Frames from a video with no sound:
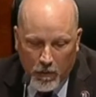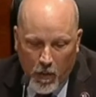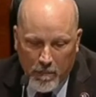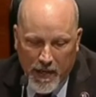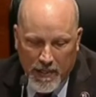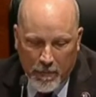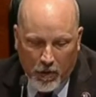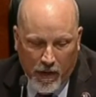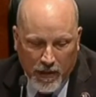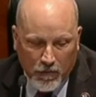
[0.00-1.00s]
run by
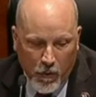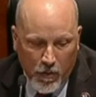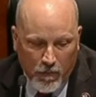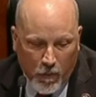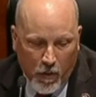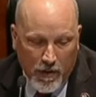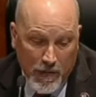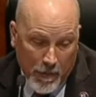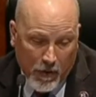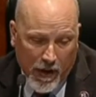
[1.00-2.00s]
Democrats, voted for and
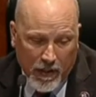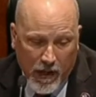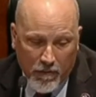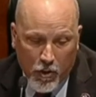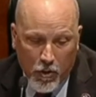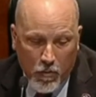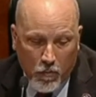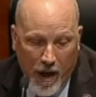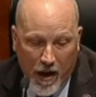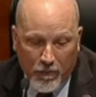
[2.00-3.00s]
Democrat Governor
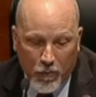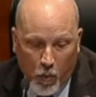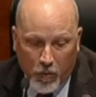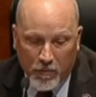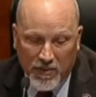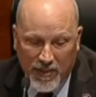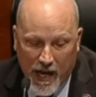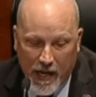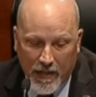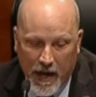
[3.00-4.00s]
Ralph Northam
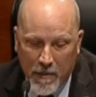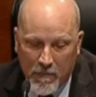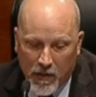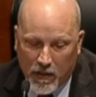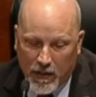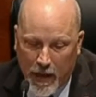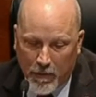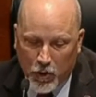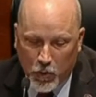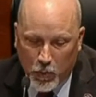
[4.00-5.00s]
signed a bill
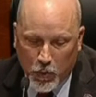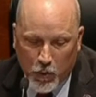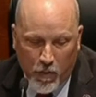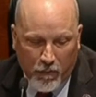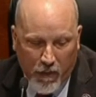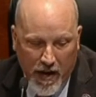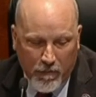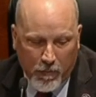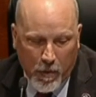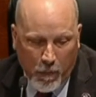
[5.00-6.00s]
allowing schools to
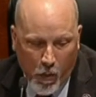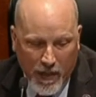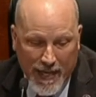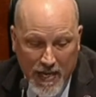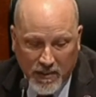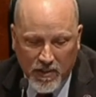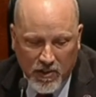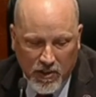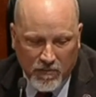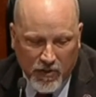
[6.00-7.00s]
refrain from reporting
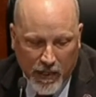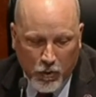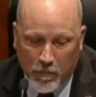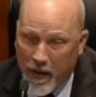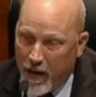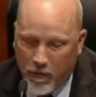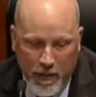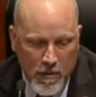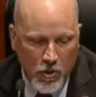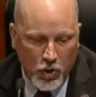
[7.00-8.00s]
instances of sexual
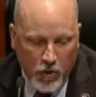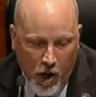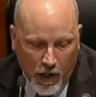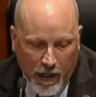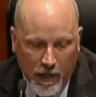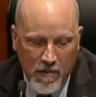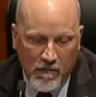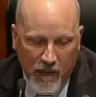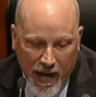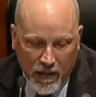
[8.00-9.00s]
battery, stalking,
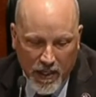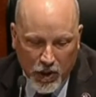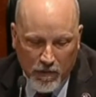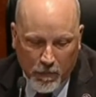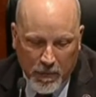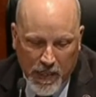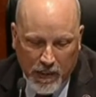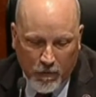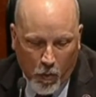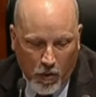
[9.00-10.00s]
violation of a
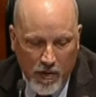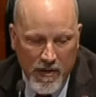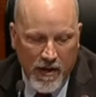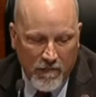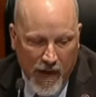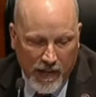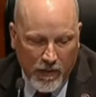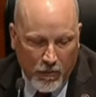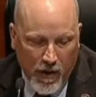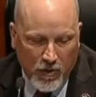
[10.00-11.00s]
protective order, and
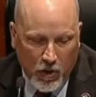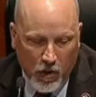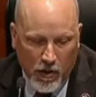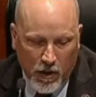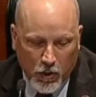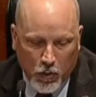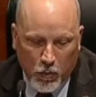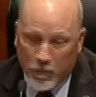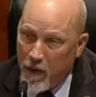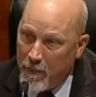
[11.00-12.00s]
violent threats occurring on
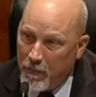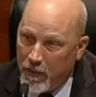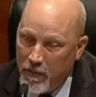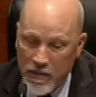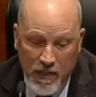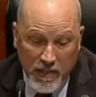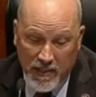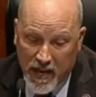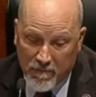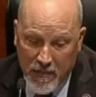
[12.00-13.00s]
school property? Is
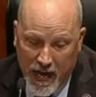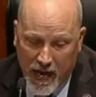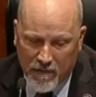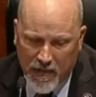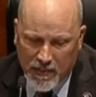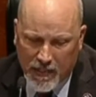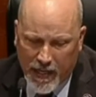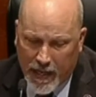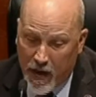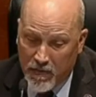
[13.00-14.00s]
the FBI
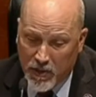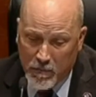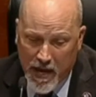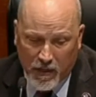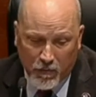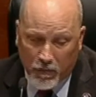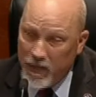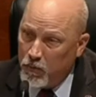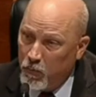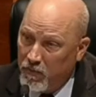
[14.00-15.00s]
investigating how this may
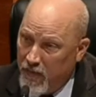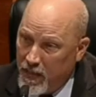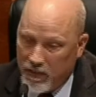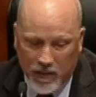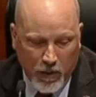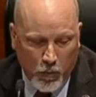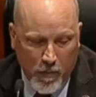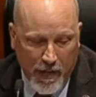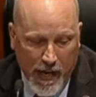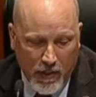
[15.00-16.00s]
conflict with the Violence Against
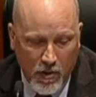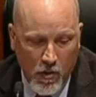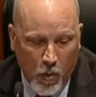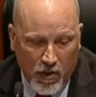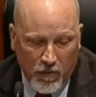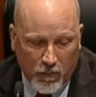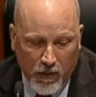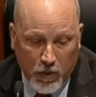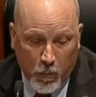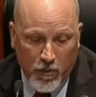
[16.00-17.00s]
Women Act or
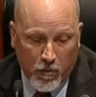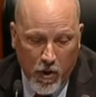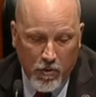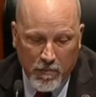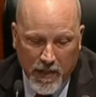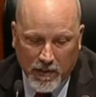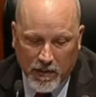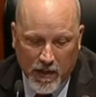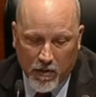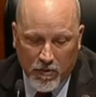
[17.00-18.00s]
conflict with your own
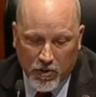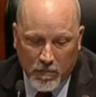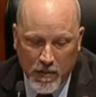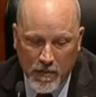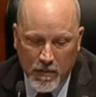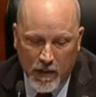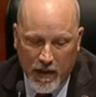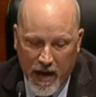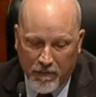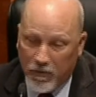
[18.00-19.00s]
domestic terrorism
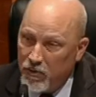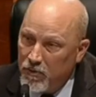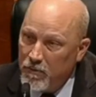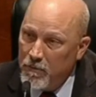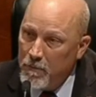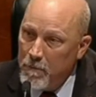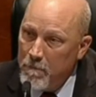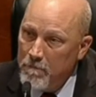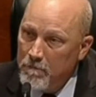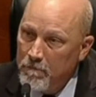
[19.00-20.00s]
uh, efforts?
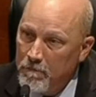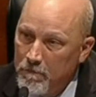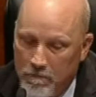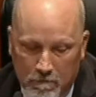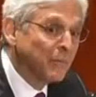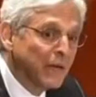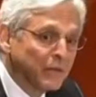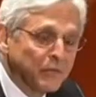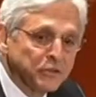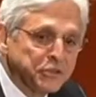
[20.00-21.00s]
I don't know anything
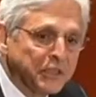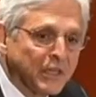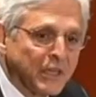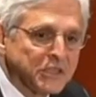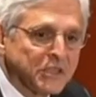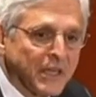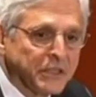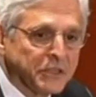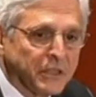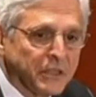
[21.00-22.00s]
about the Virginia
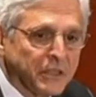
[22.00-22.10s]
legislation.